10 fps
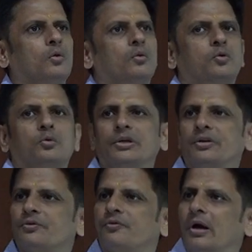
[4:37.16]
So this
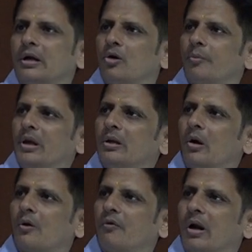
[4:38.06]
is one domain
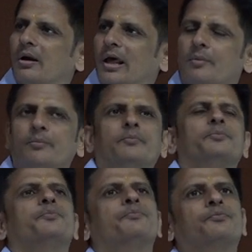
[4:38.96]
or one realm
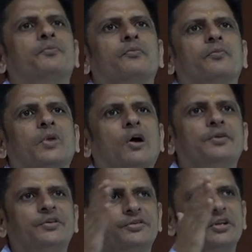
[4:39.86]
of
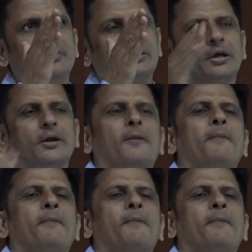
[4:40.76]
decision making.